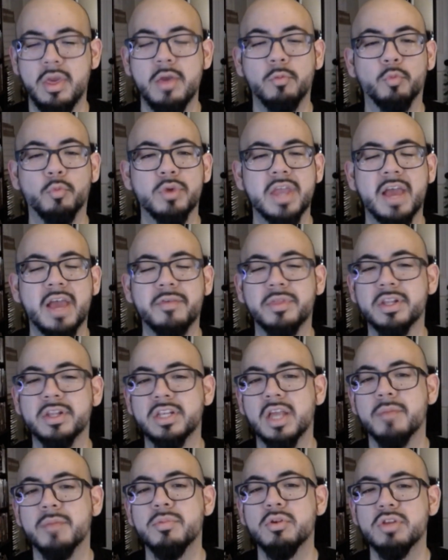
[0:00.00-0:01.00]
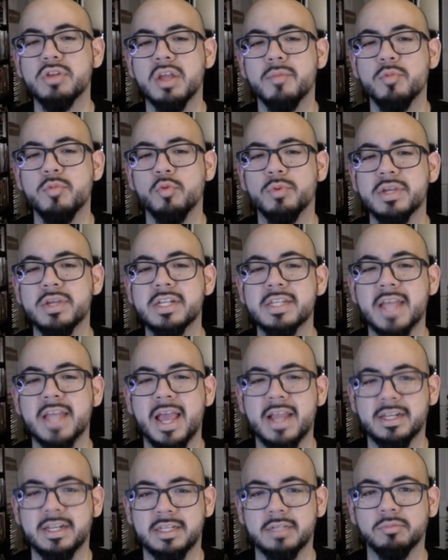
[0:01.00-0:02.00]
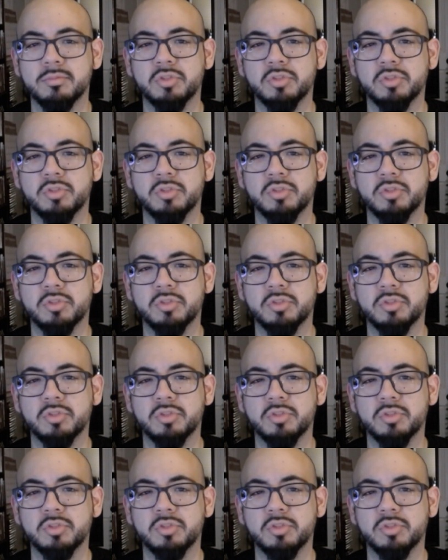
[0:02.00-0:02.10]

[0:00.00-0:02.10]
we have the WWE Tag Team